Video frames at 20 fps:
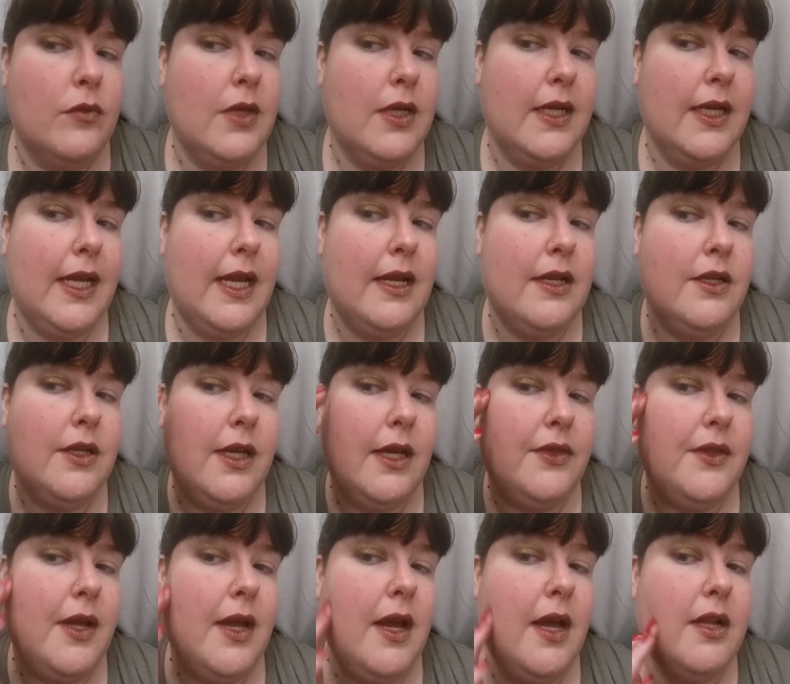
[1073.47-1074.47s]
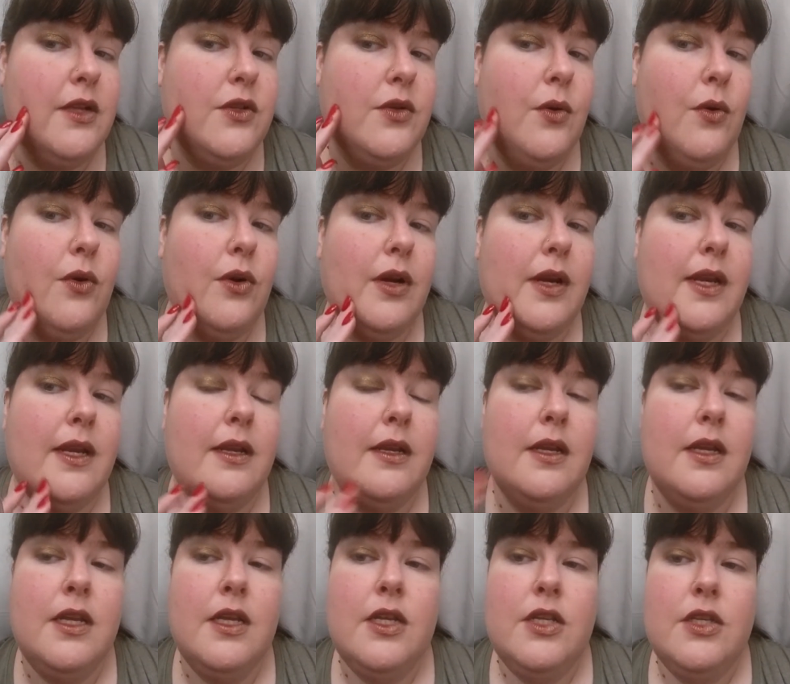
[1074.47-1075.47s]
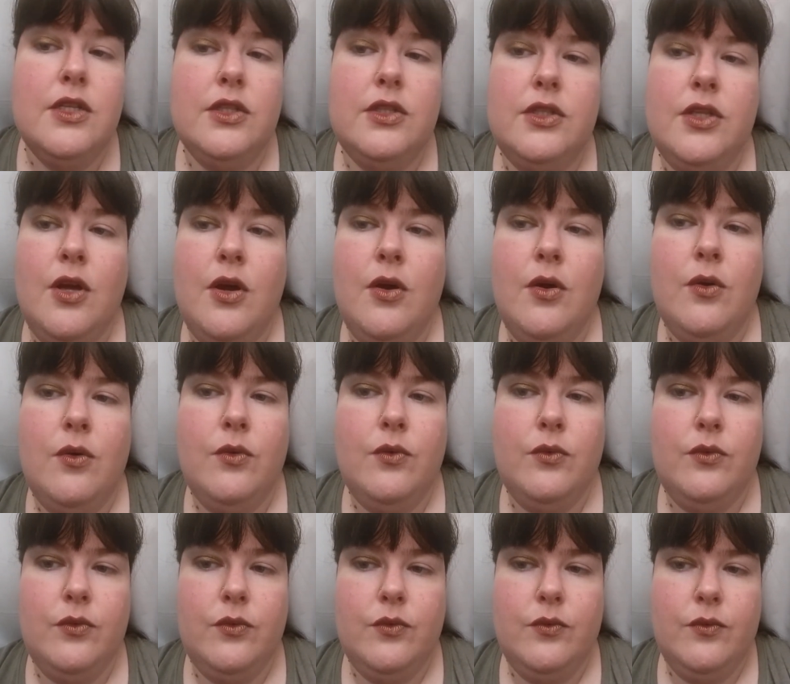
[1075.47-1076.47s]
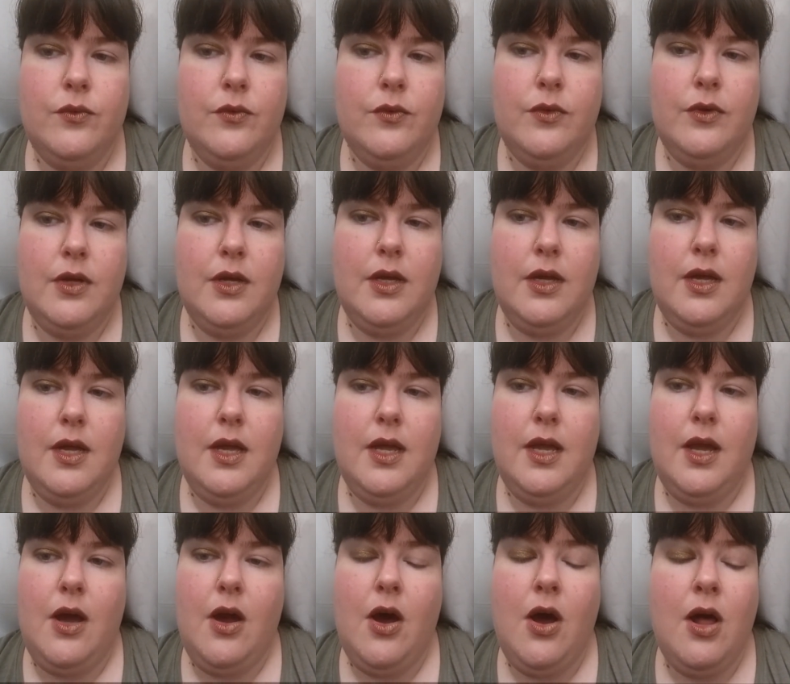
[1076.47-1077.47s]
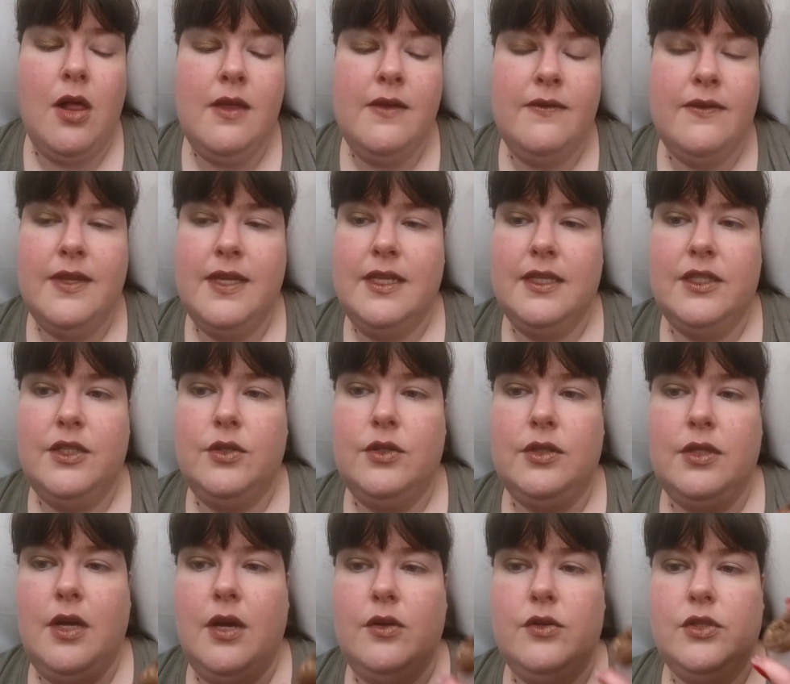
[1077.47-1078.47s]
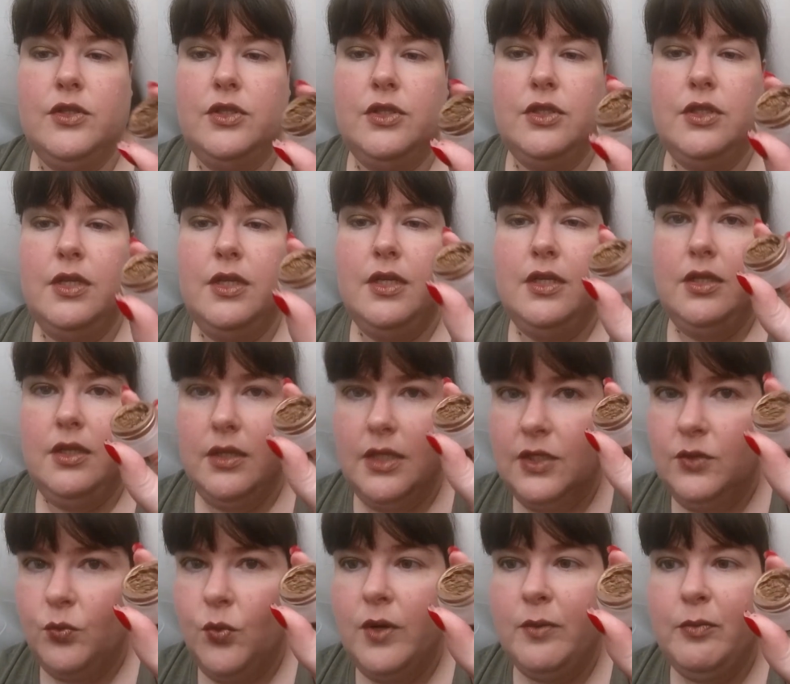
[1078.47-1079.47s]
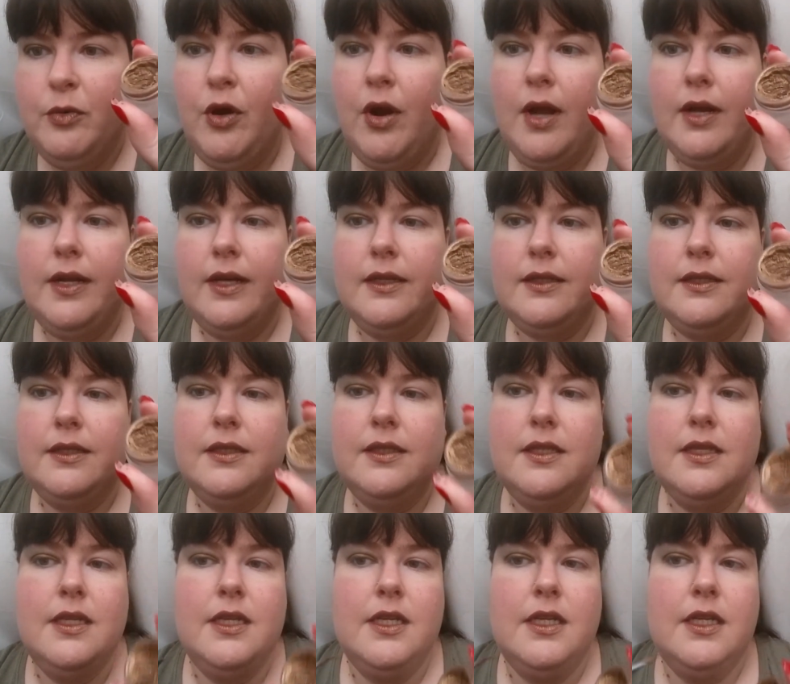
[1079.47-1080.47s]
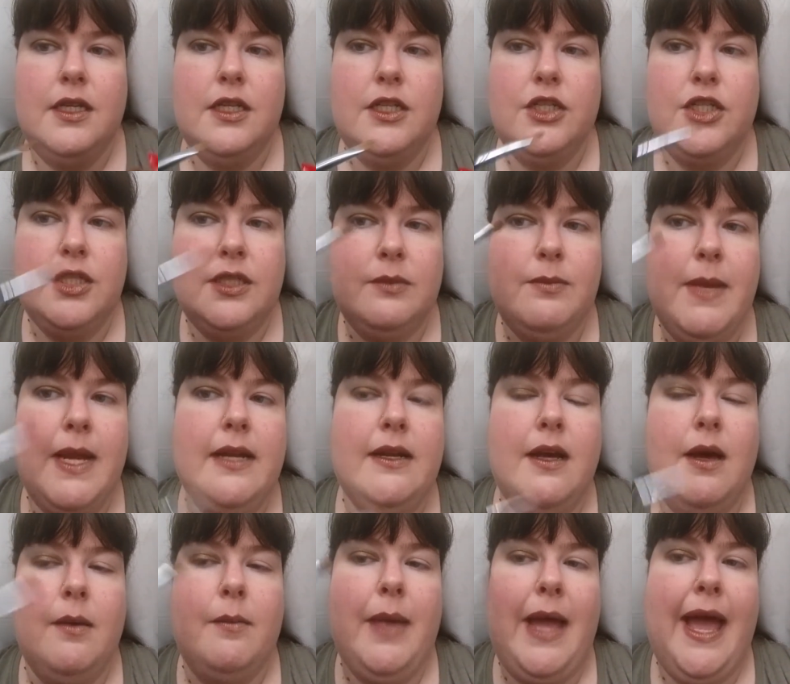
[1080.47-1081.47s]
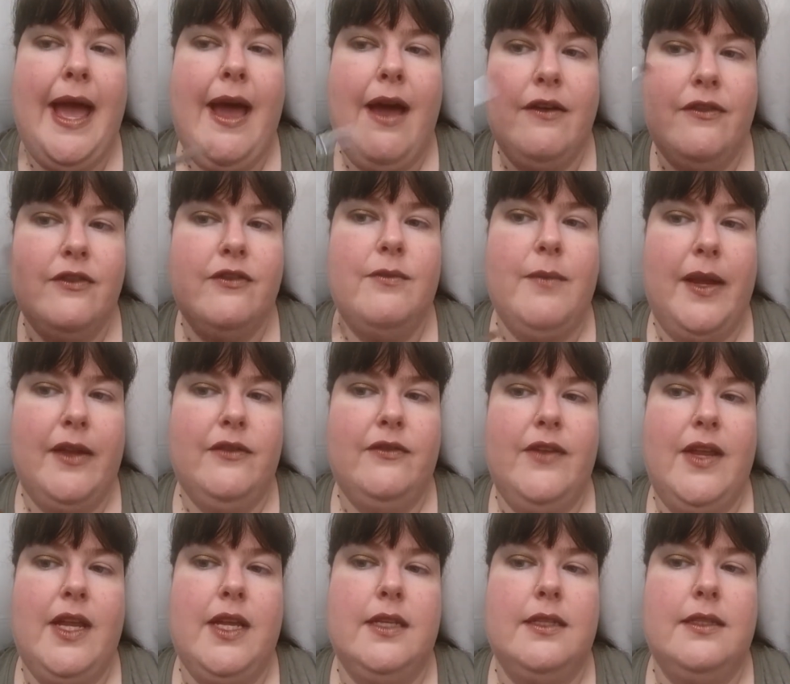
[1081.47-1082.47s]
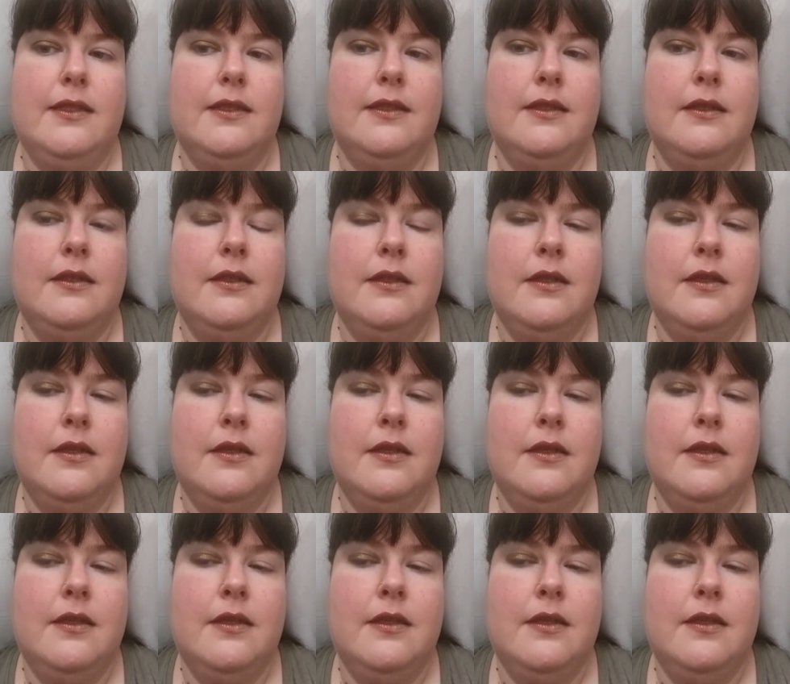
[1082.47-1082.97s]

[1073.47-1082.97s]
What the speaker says: And again, you got the contouring. So all of this, you saw, this one product just made up half of my face.